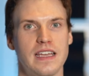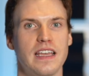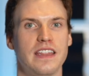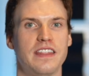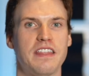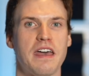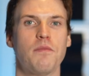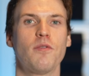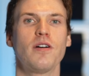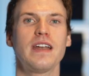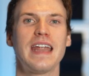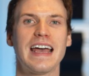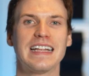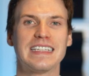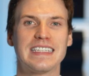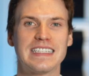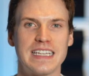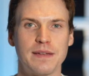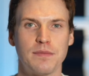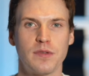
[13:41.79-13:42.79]
The M1 had
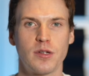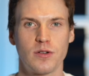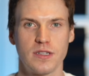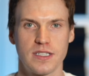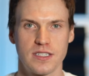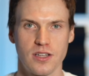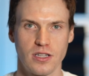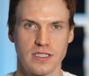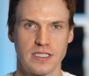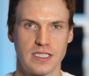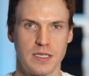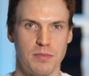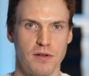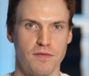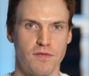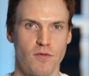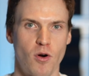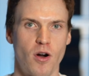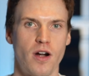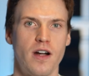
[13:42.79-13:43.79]
similar results to
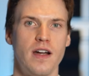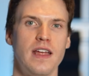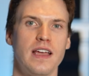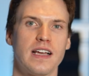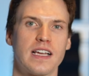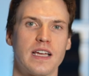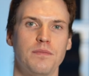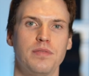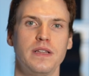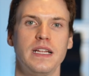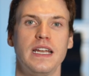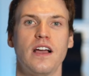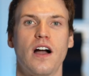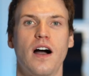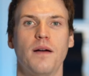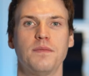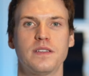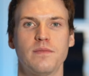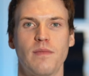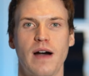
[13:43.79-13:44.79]
before, completing
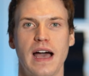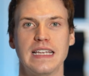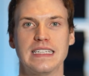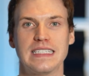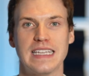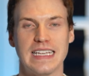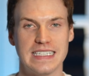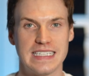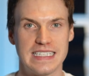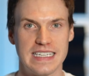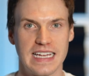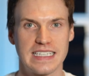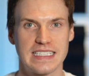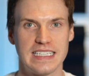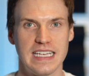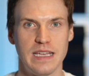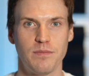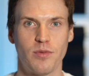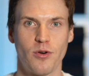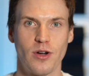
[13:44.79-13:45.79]
optimized in
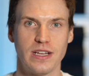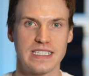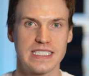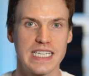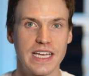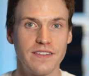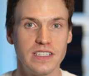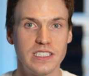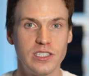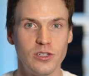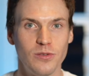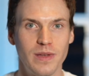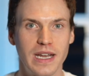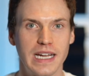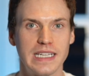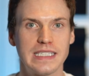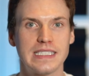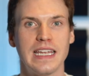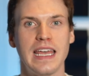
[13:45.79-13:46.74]
16.72 minutes